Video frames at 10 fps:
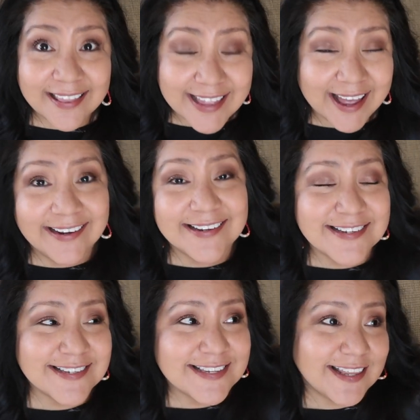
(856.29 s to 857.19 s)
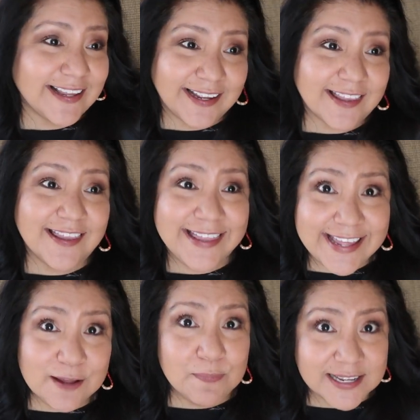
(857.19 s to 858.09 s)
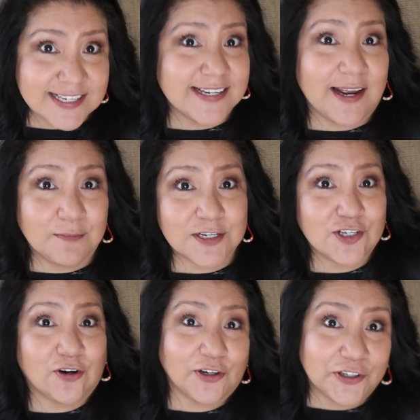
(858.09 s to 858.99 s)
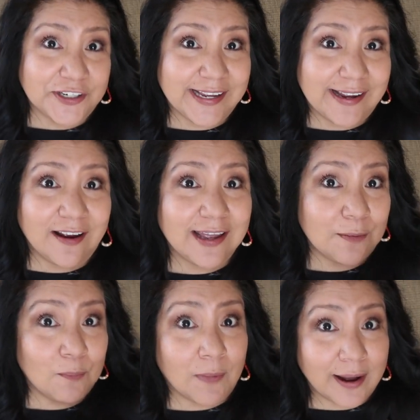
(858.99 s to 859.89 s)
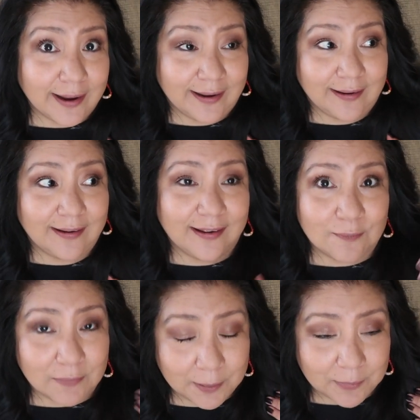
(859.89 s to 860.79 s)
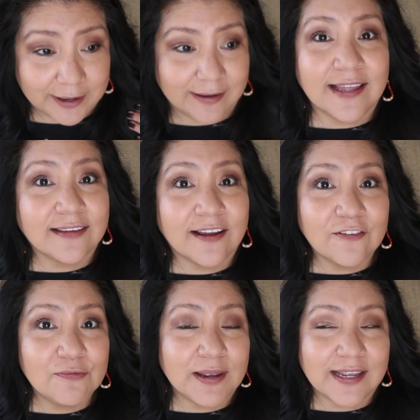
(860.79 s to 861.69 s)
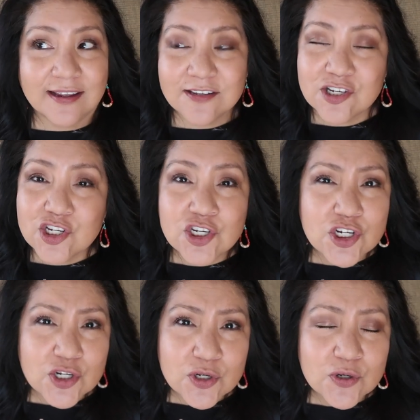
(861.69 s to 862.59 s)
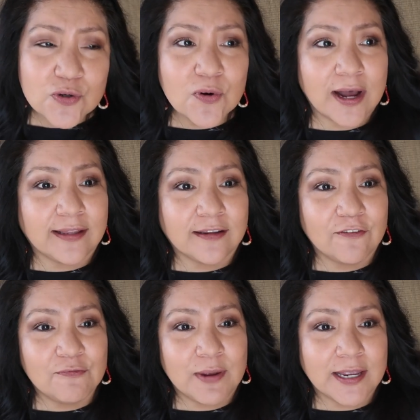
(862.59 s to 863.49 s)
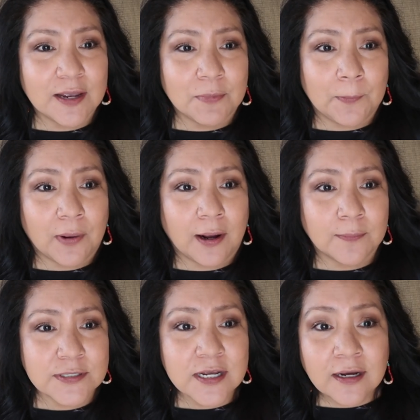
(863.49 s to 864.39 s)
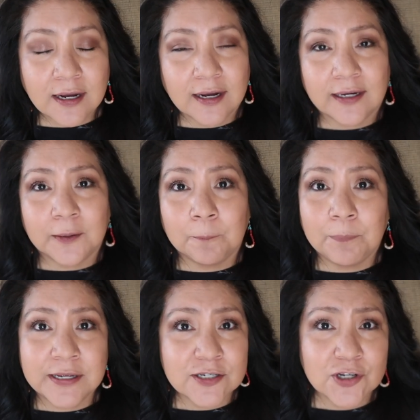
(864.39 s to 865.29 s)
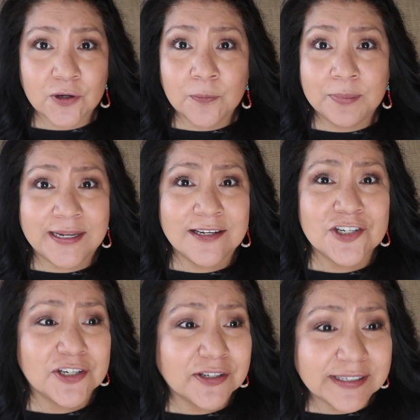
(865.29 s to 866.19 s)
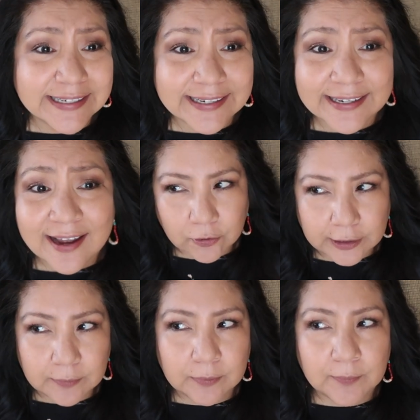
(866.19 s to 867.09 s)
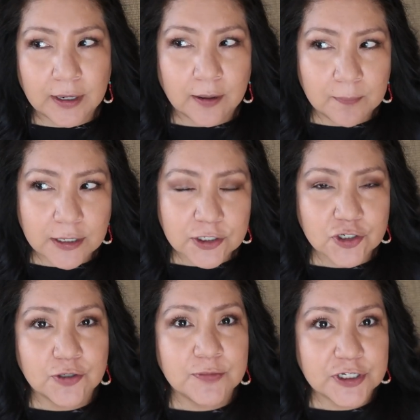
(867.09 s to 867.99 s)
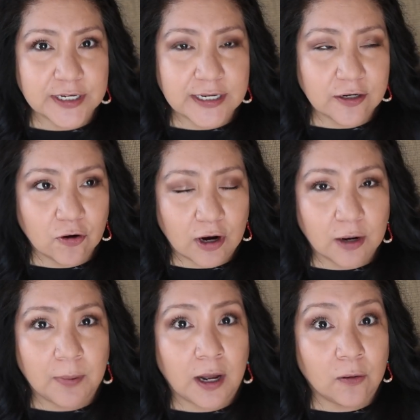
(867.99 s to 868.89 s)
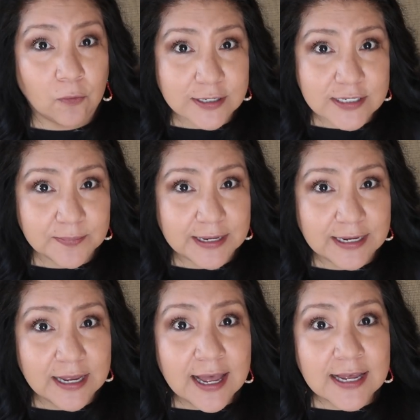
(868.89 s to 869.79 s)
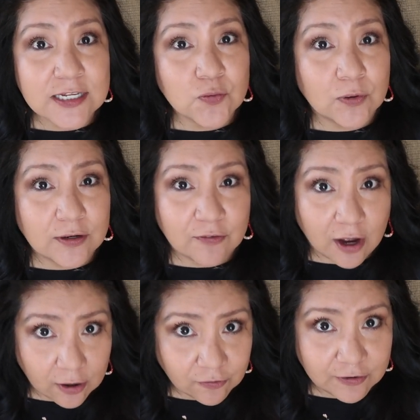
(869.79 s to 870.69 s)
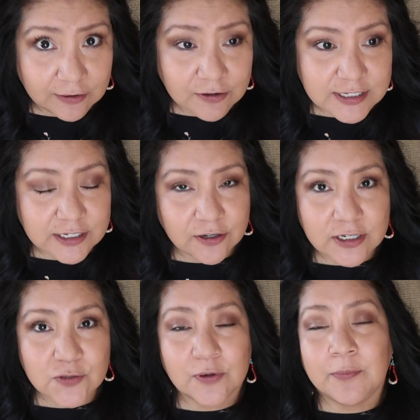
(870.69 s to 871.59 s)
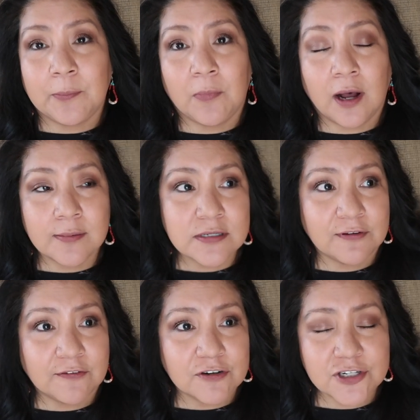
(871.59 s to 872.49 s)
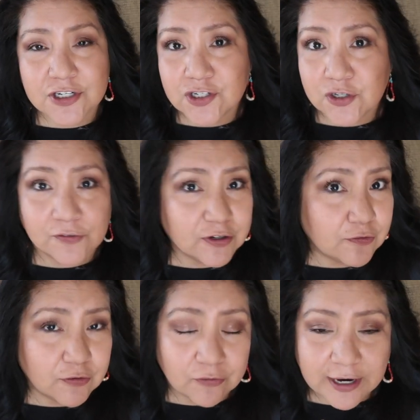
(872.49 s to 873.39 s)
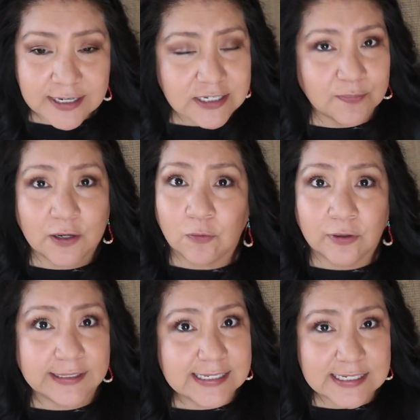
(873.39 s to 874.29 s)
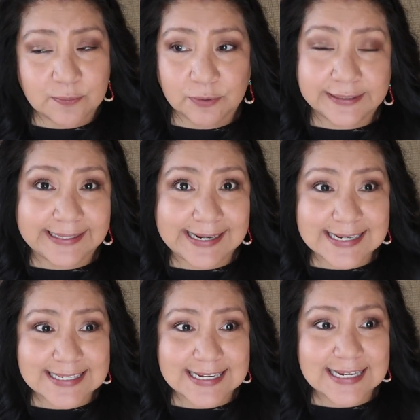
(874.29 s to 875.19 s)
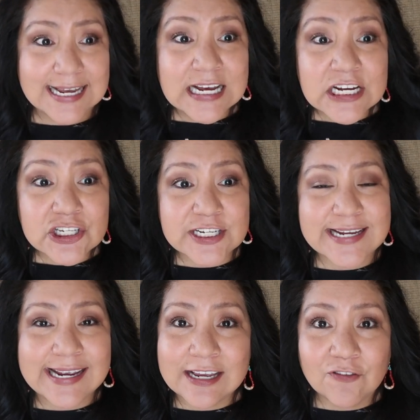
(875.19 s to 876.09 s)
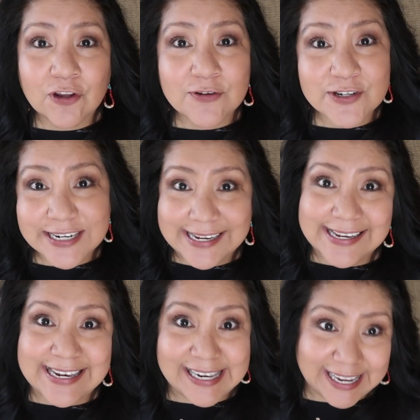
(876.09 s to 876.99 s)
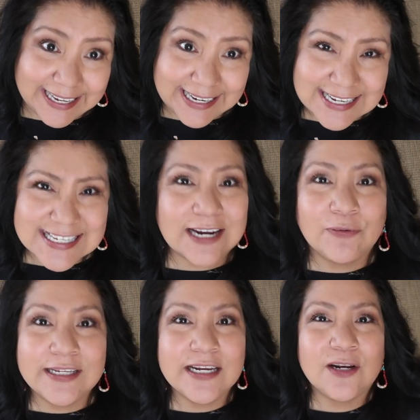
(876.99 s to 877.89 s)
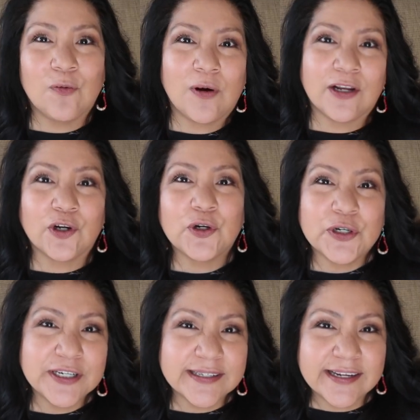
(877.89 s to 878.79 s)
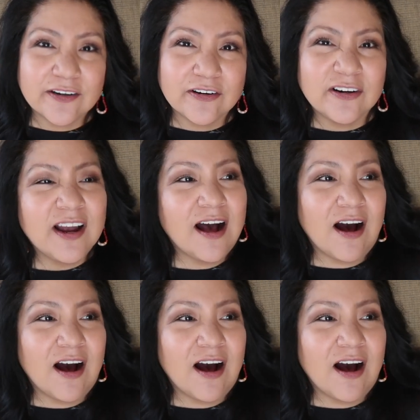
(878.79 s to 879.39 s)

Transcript: that is like the best time to start cooking in my in my mind i love making stew i love making my mom's um, pinto bean chili cream mushroom chicken crock pot recipe it's one of our favorites here it's one of my mom's favorites just serve it over rice something really simple and easy today even though it's going to hit 90s i really didn't want to cook later